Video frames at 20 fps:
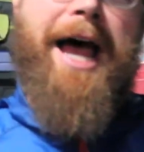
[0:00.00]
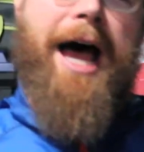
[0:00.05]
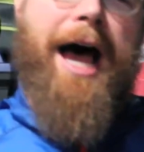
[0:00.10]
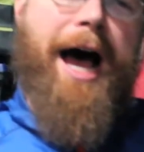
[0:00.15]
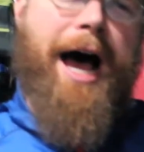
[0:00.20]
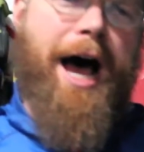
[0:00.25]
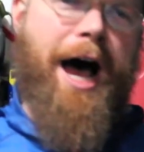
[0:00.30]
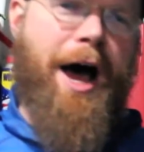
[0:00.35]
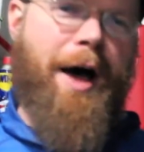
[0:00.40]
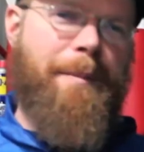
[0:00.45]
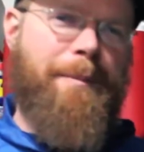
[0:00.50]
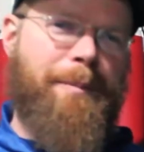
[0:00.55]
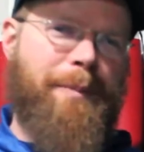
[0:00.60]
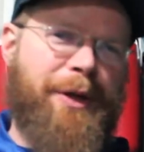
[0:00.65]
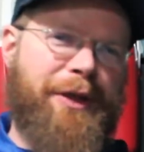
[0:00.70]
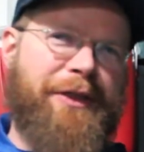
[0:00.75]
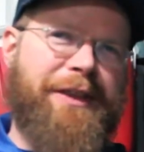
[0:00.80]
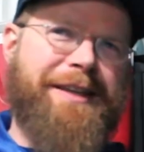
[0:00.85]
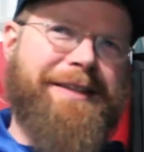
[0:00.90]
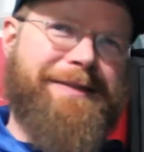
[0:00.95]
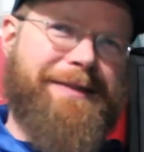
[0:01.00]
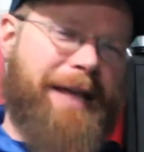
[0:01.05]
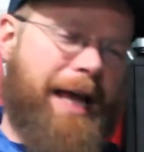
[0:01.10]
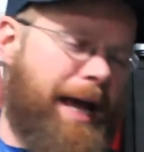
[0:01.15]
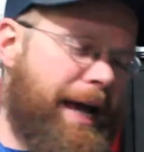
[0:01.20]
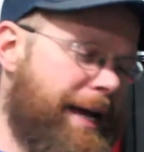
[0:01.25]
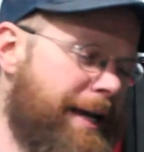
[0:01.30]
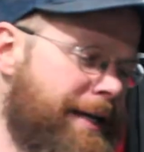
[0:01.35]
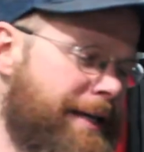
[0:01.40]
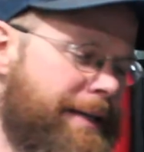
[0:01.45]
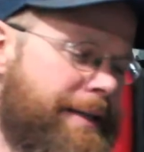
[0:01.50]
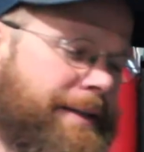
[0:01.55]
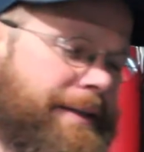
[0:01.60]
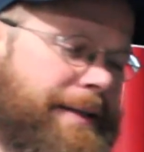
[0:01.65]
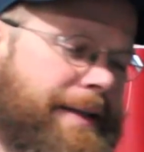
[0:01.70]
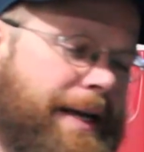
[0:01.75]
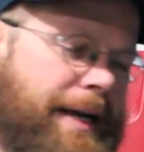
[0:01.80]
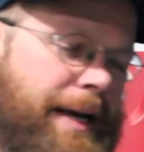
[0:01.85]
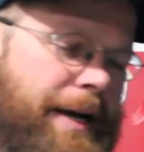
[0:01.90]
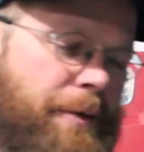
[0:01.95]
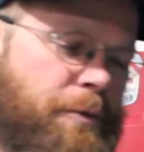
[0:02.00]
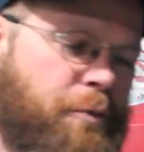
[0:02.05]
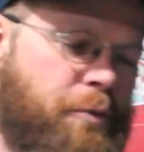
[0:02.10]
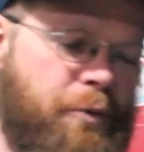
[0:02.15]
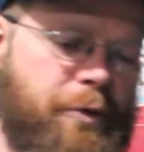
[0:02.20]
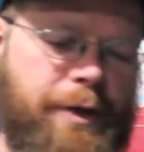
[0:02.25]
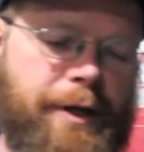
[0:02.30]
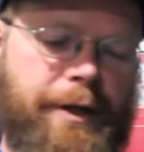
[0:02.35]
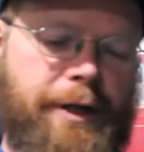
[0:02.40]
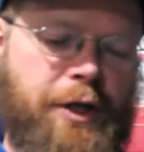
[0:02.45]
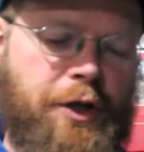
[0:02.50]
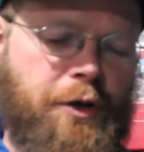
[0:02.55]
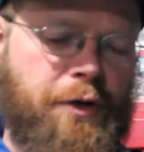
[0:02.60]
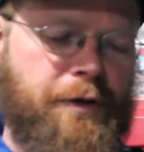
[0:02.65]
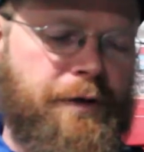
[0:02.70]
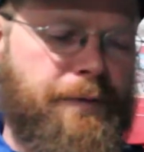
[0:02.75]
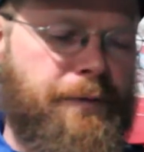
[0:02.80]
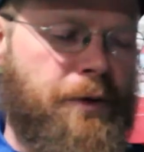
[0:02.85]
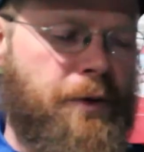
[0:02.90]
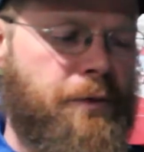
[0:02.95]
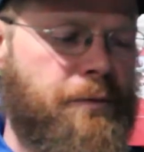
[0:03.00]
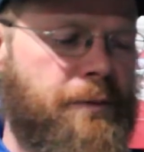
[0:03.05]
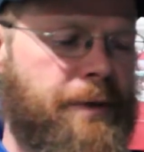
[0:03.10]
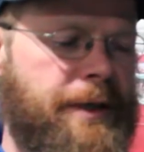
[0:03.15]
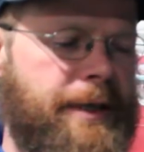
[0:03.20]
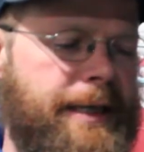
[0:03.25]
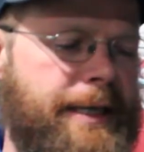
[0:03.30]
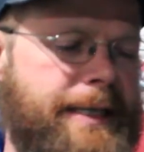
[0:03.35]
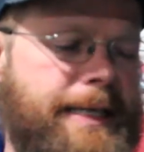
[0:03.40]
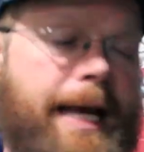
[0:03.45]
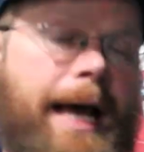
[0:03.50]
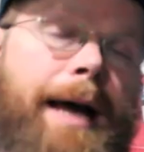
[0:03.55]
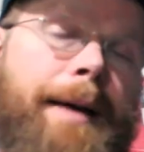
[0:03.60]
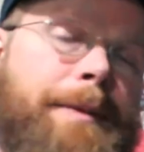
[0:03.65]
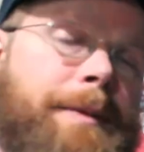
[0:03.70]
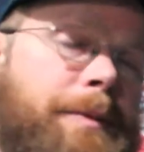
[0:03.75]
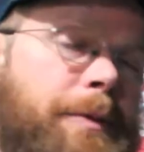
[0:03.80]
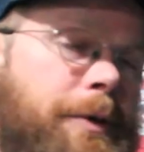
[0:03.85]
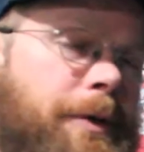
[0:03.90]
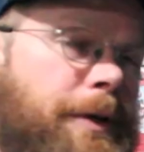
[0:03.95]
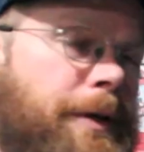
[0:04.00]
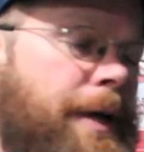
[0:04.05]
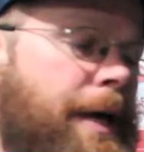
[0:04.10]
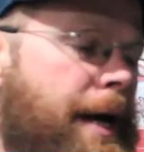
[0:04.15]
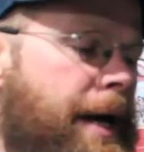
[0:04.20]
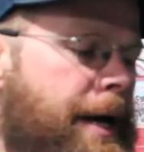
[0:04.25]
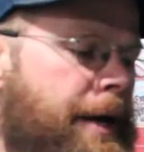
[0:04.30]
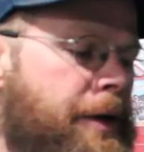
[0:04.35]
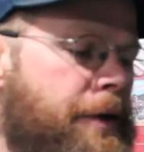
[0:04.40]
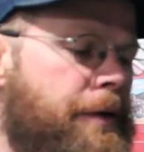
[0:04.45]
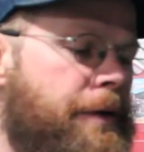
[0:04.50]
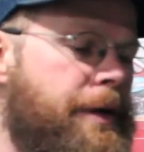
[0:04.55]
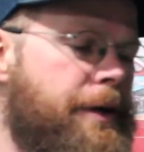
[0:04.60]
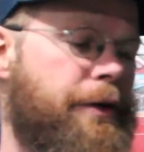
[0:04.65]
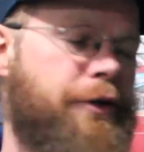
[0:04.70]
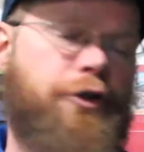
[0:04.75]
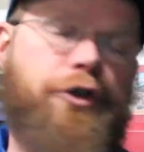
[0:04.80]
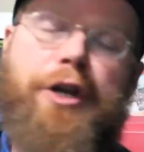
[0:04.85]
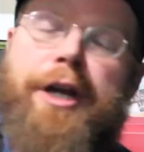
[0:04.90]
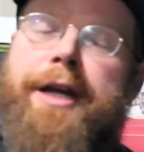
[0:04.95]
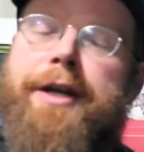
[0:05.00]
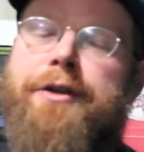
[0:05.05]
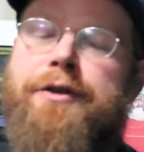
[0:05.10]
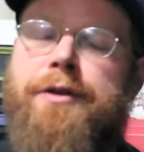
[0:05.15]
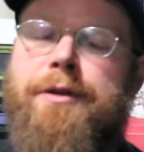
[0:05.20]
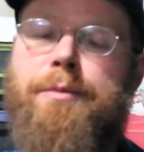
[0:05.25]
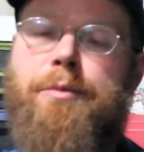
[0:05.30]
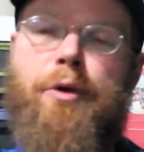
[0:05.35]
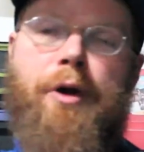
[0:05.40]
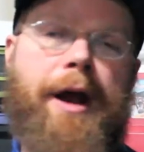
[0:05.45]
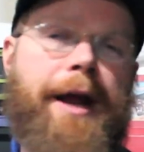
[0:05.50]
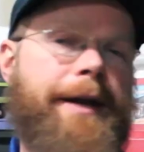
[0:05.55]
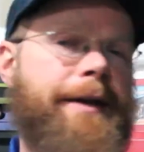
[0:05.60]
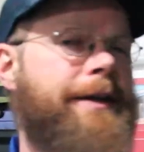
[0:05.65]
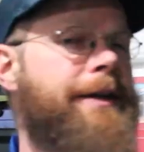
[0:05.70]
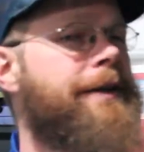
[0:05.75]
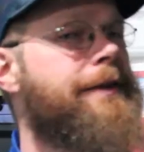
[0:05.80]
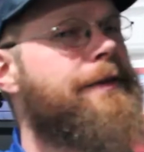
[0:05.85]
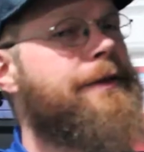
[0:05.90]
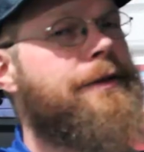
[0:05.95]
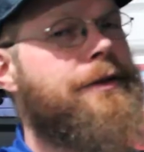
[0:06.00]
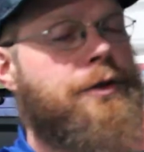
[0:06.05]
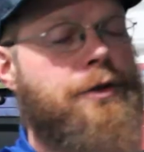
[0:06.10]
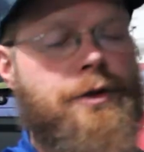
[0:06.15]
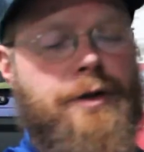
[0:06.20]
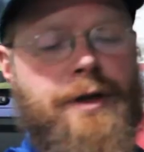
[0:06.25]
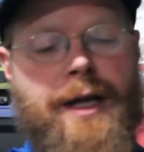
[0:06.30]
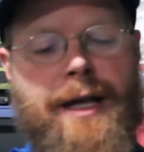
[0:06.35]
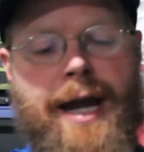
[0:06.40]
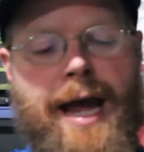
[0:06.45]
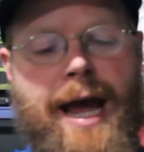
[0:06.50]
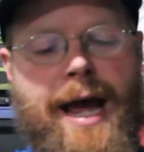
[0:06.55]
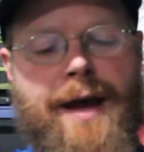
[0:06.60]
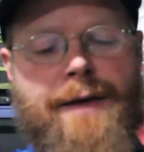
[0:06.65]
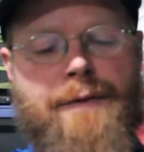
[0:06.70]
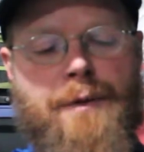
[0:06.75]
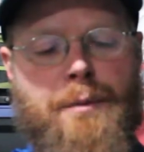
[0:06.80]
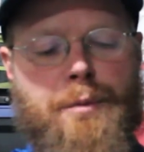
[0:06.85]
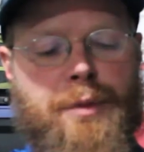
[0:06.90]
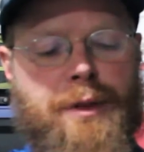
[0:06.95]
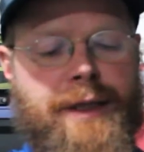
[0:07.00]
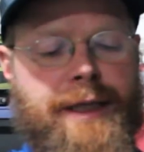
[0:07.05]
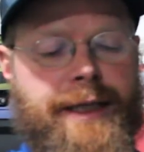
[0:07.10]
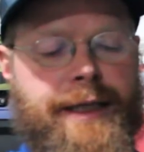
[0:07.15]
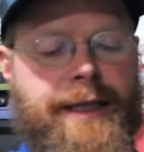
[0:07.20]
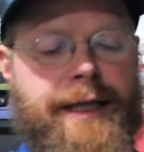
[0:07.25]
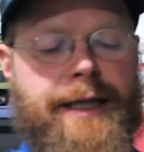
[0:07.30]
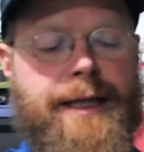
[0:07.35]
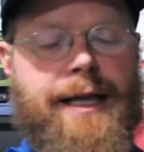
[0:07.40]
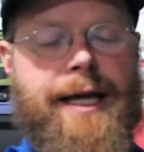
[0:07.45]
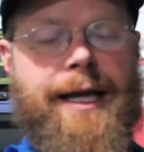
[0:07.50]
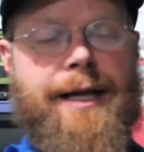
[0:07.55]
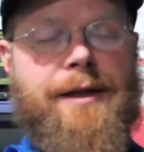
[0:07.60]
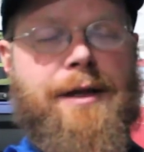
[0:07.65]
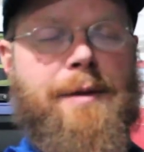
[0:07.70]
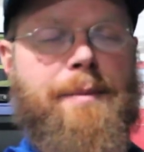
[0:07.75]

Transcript: But this guy is really useful, really adaptable. You can change the brightness, you can have a blinking light in